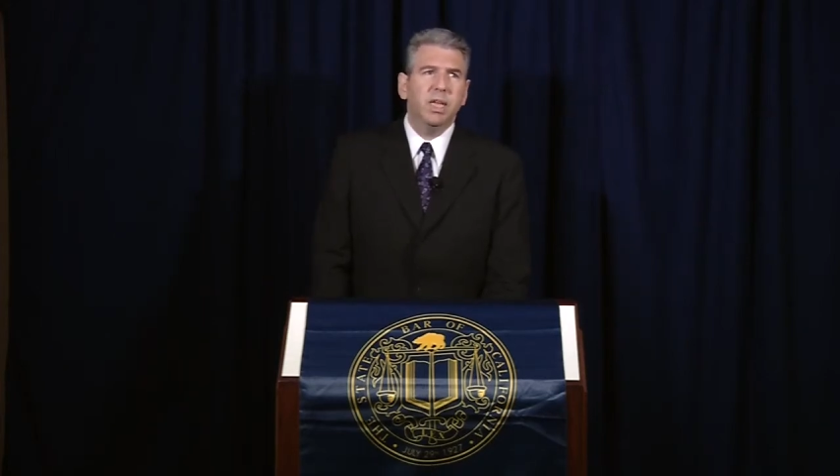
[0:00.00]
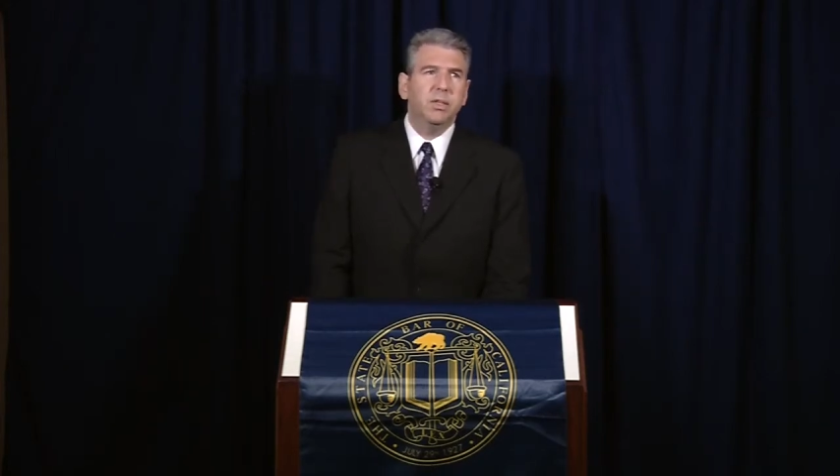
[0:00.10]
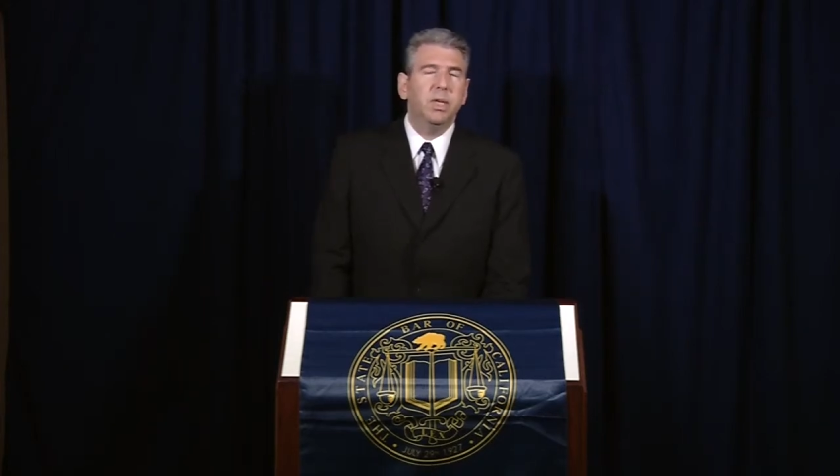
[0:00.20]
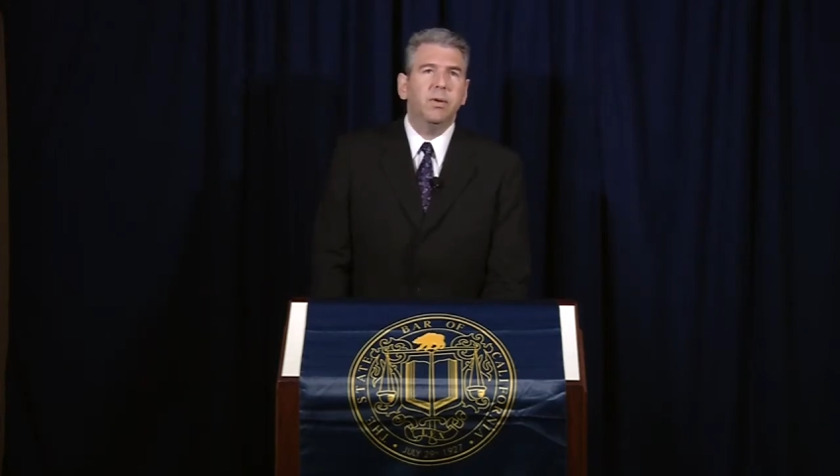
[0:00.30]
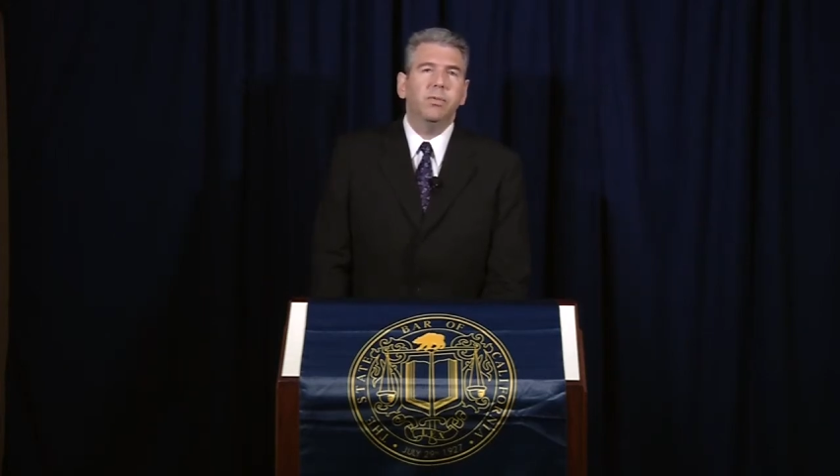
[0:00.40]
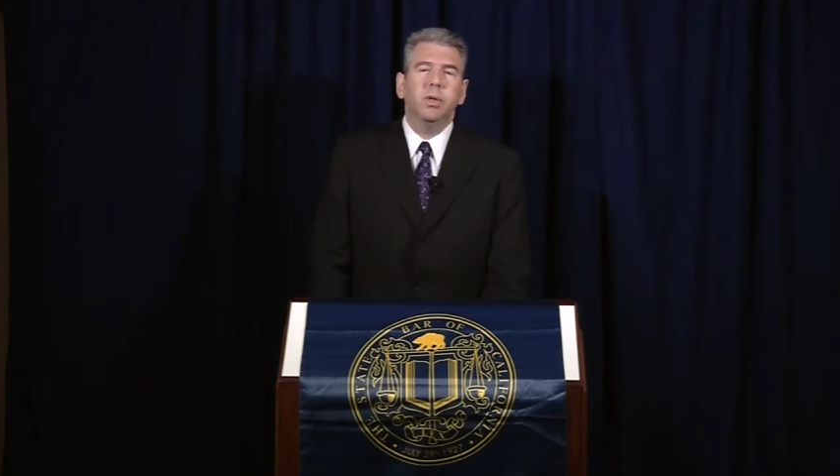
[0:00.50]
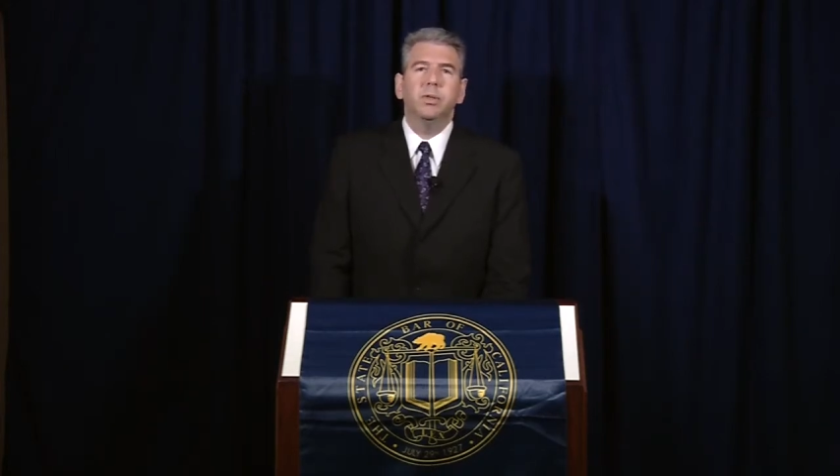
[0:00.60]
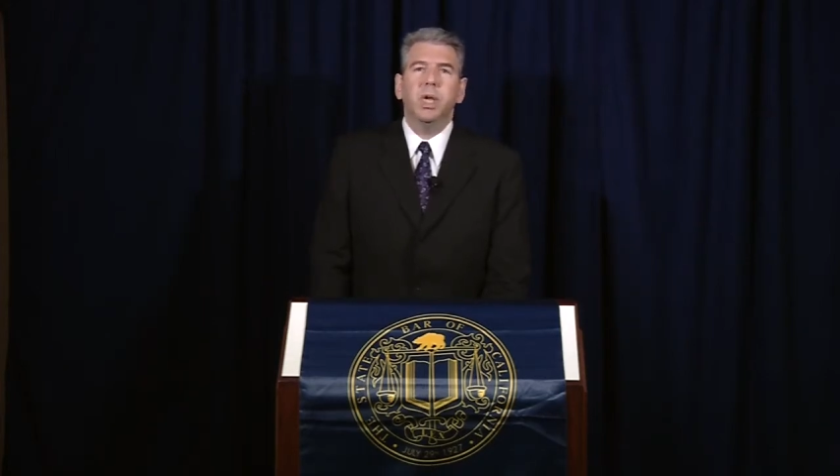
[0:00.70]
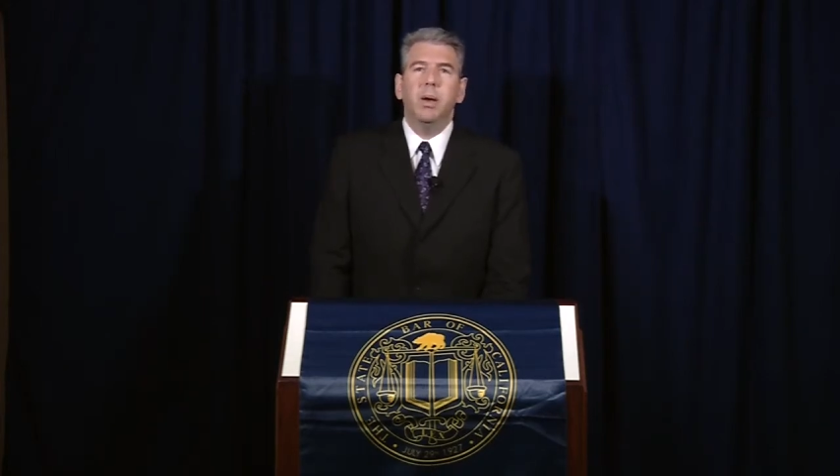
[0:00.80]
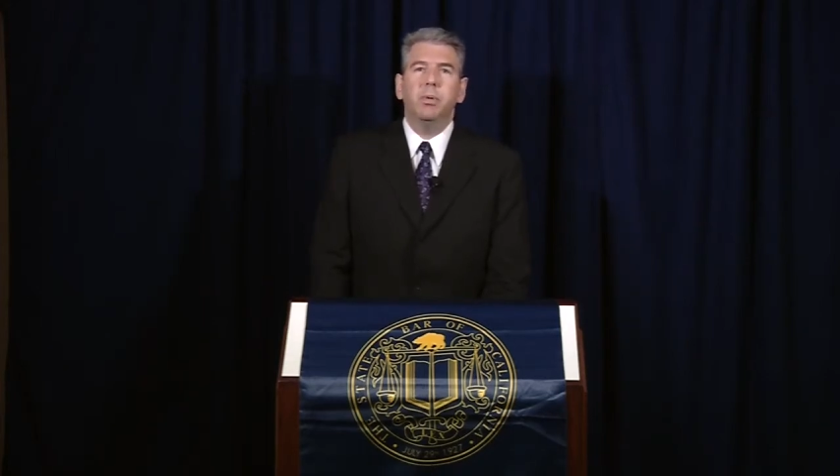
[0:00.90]
let's say, for
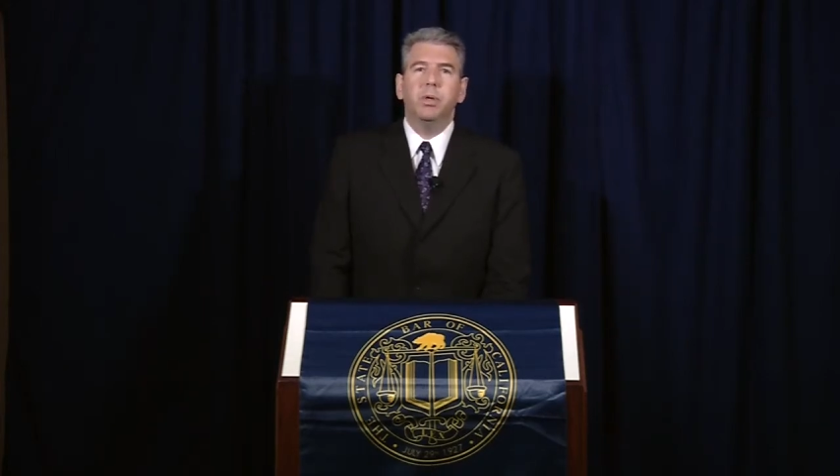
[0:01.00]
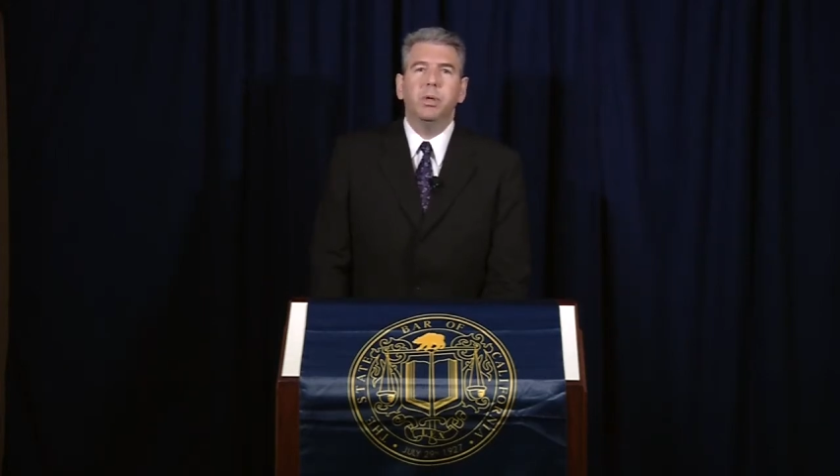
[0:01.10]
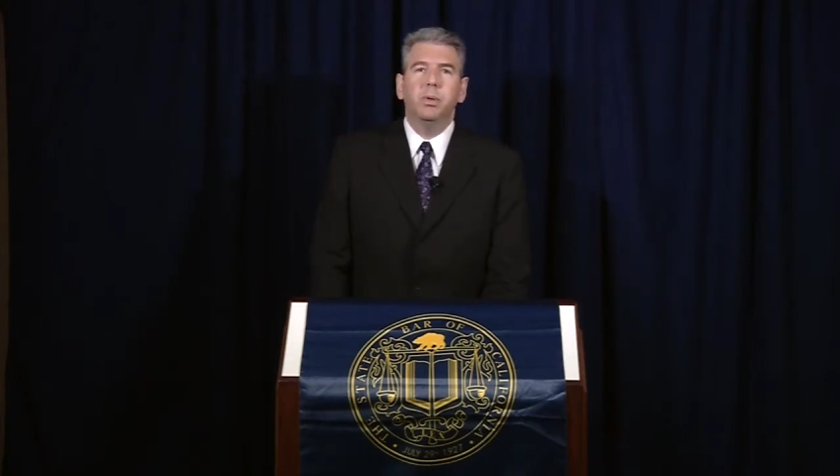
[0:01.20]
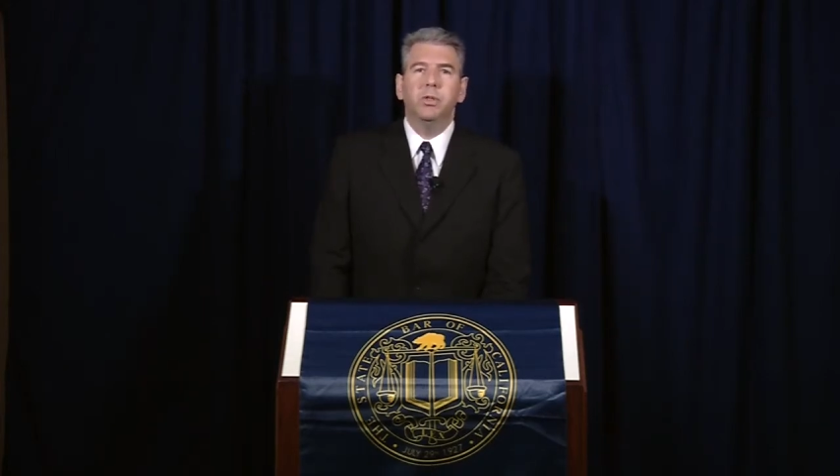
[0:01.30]
example, you